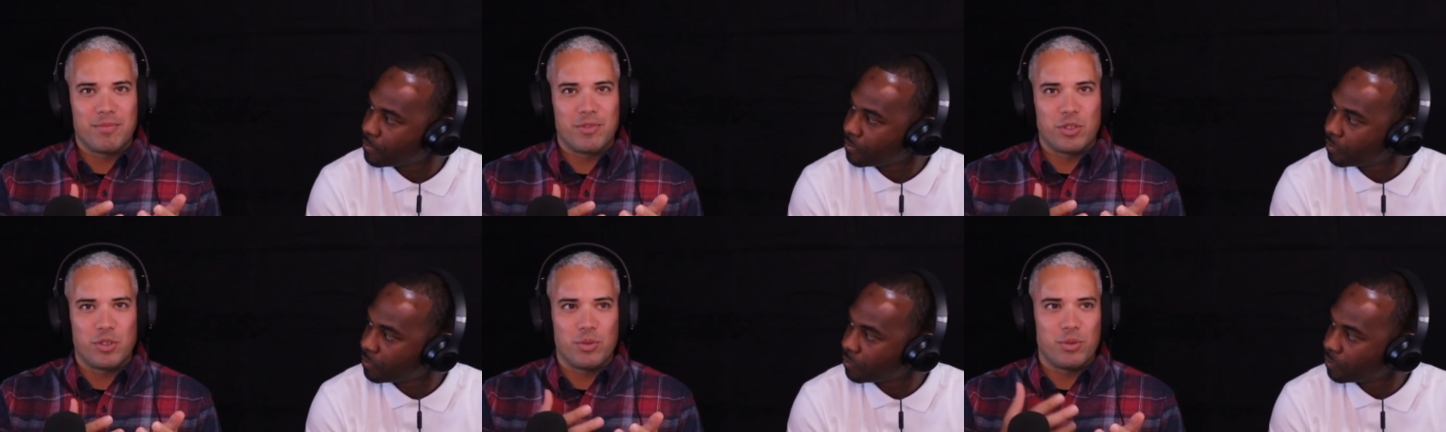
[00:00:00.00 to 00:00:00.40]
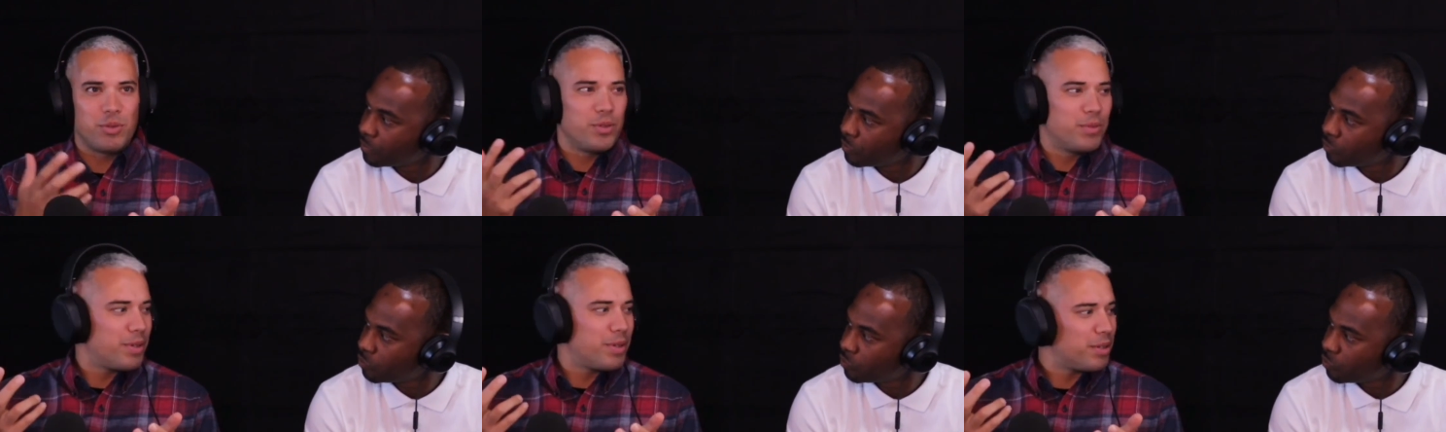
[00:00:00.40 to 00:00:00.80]

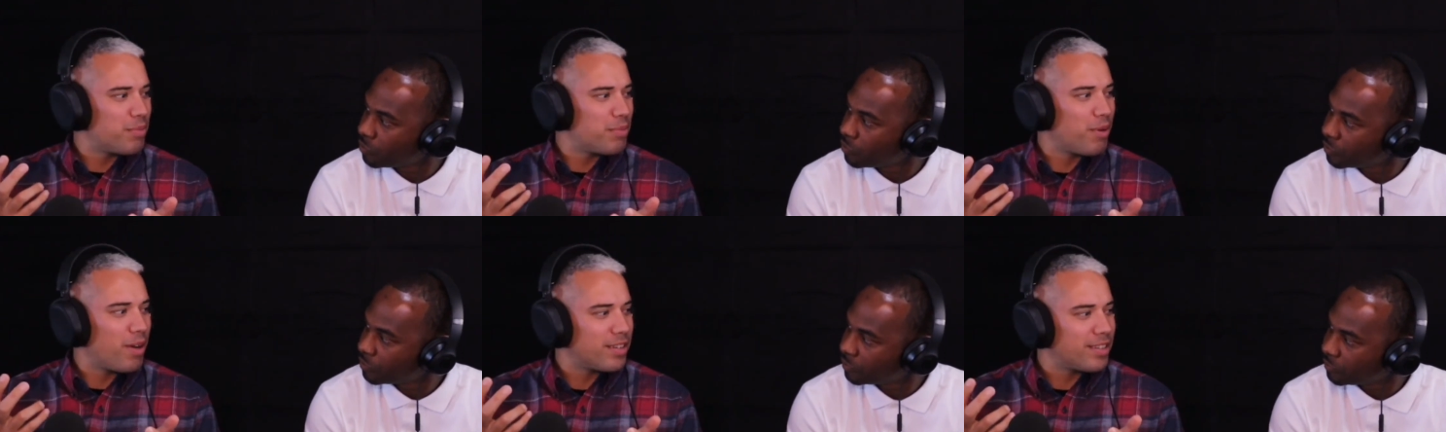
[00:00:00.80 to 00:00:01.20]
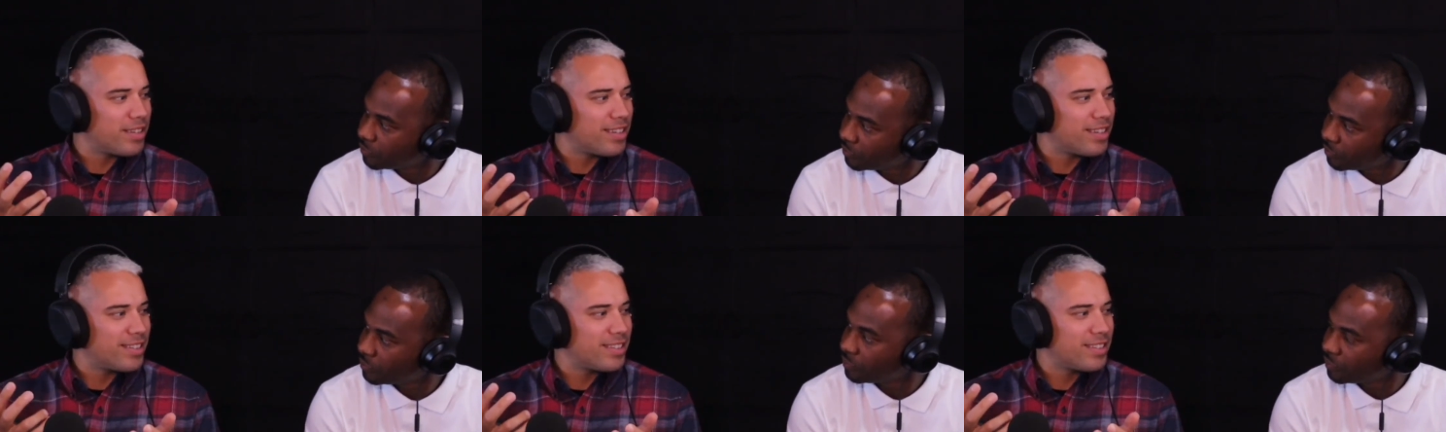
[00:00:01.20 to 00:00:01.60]
Speaker 1: 2-month process.
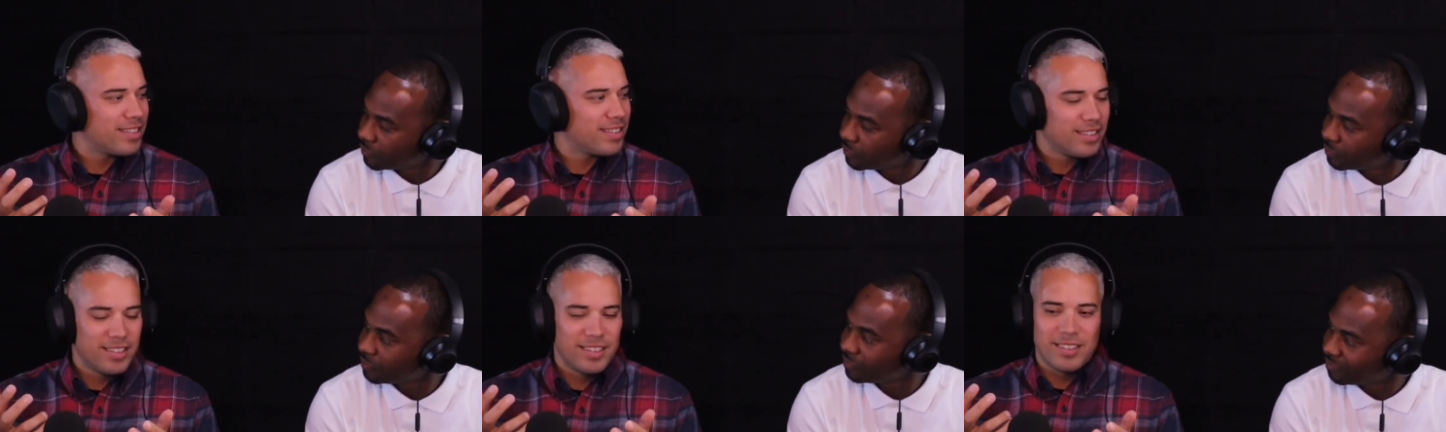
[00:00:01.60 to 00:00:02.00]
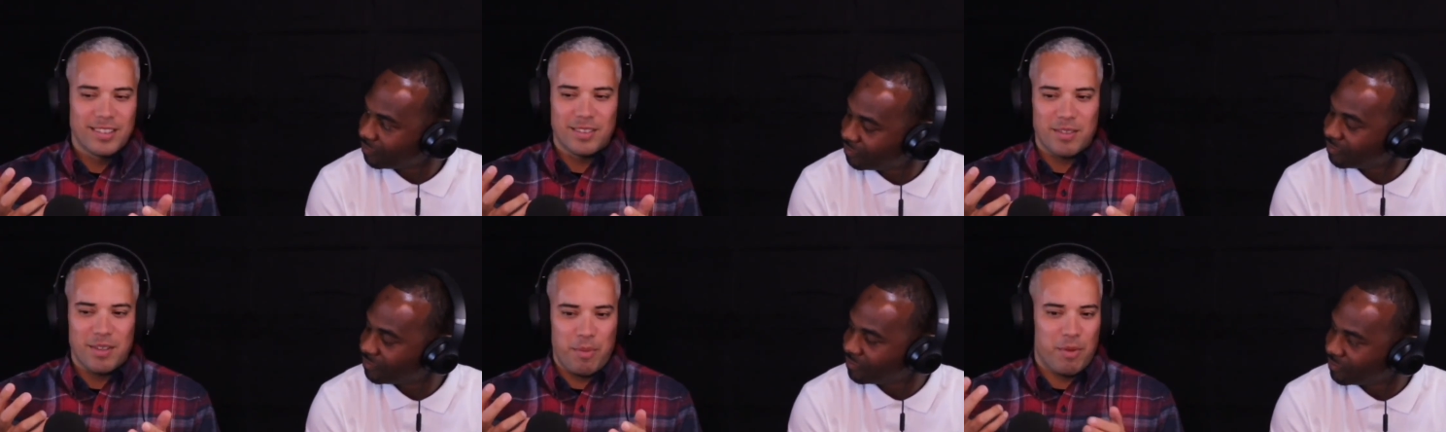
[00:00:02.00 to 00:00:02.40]
I
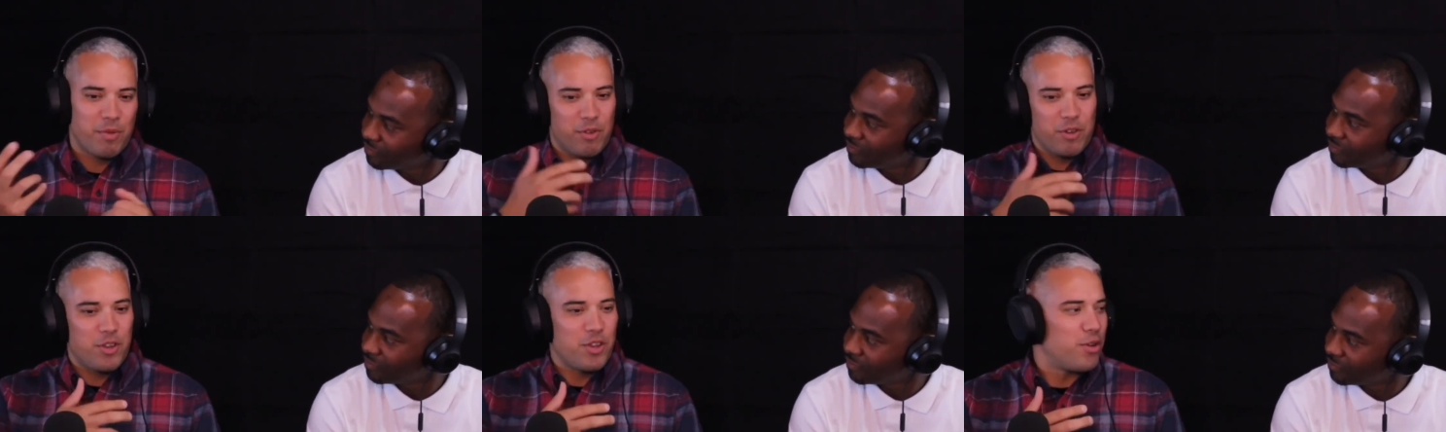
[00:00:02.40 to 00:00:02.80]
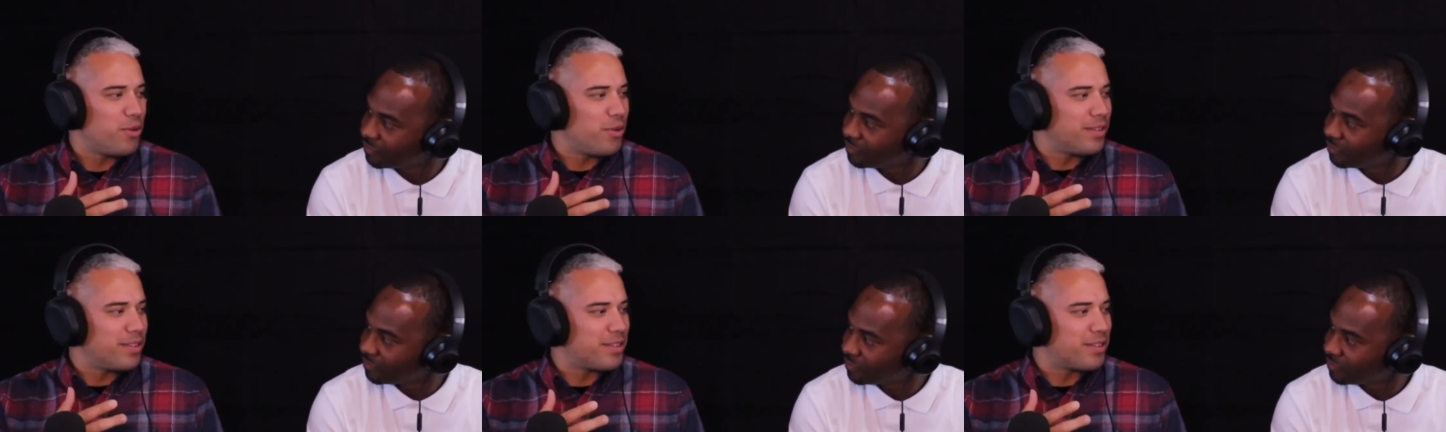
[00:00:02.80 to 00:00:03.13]
mean, for you, it's